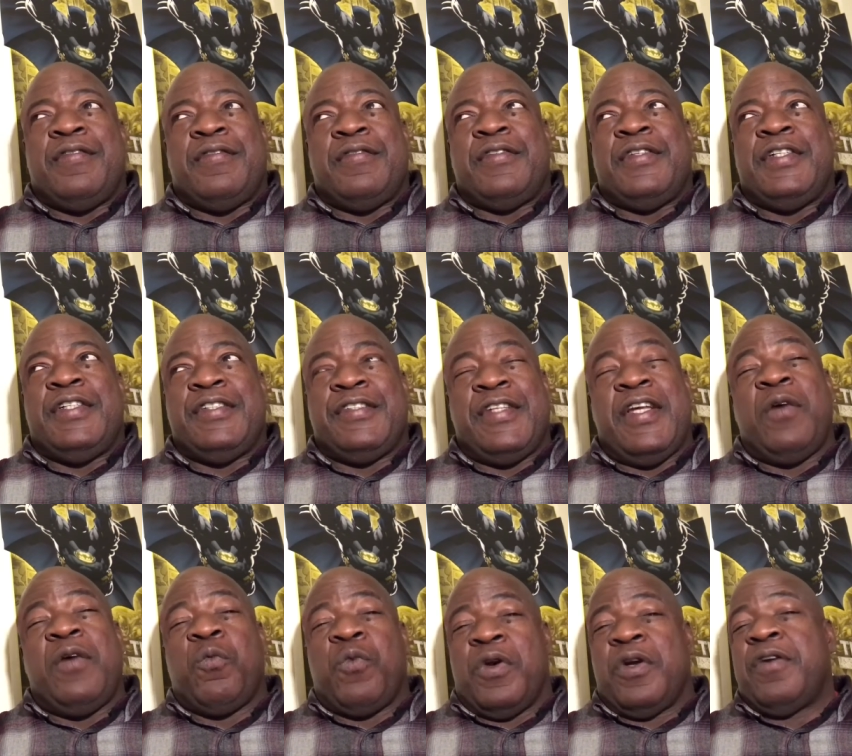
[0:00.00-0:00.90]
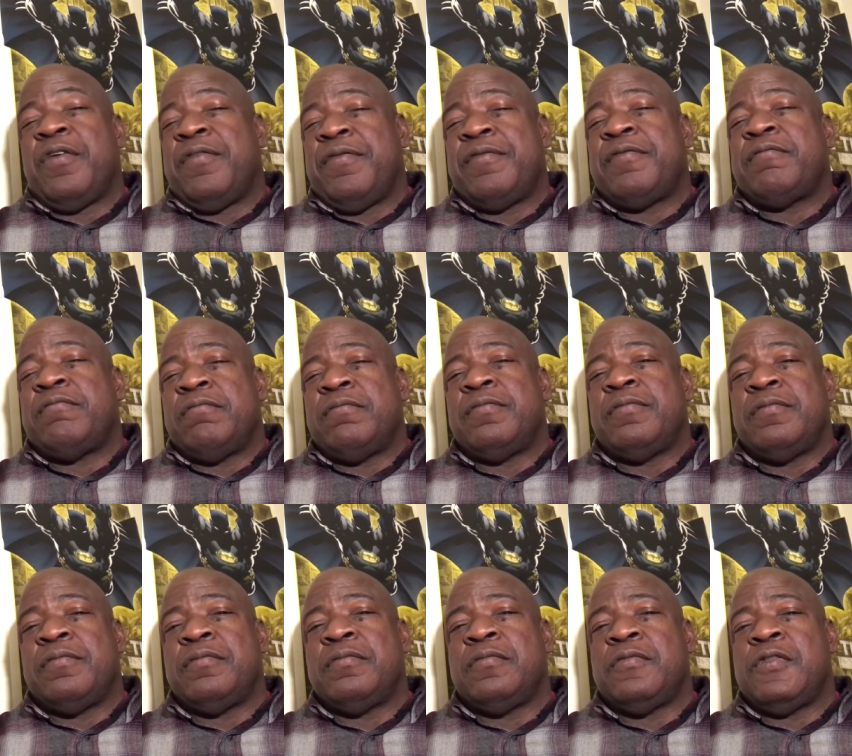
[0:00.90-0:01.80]
is that worth
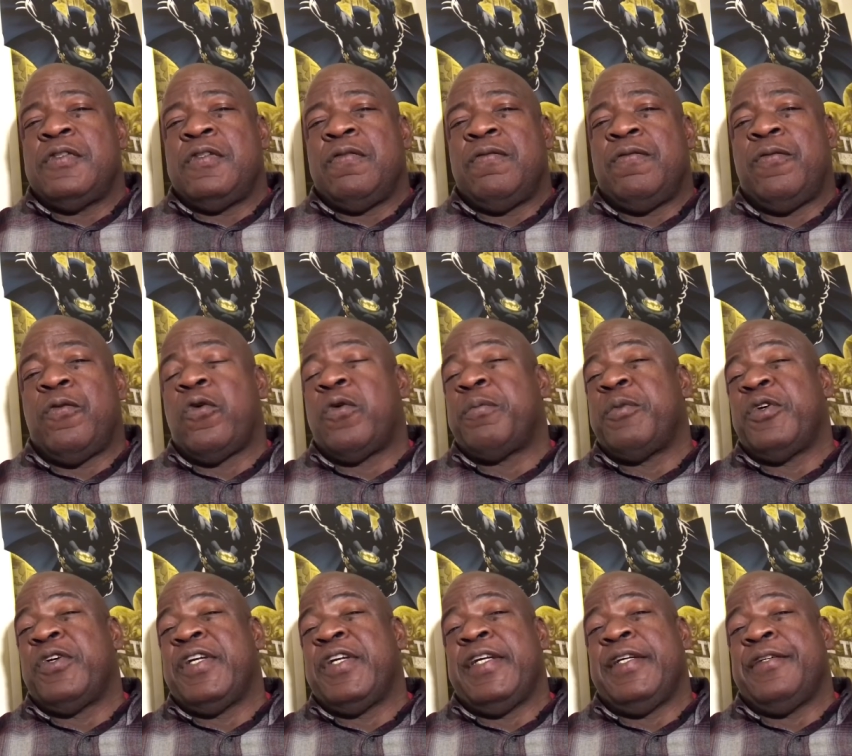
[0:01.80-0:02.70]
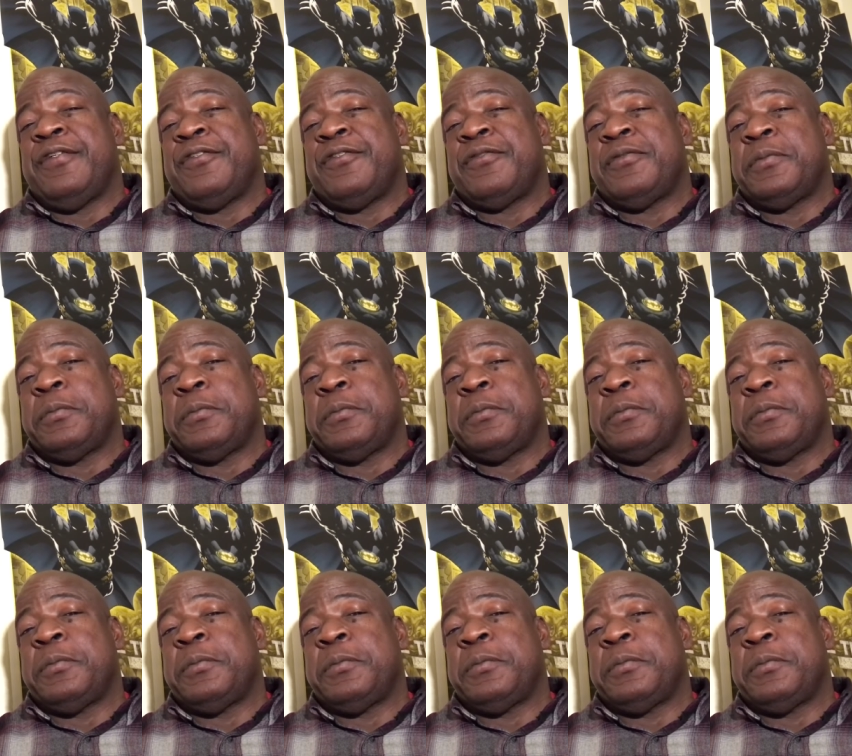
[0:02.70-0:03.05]
four more days?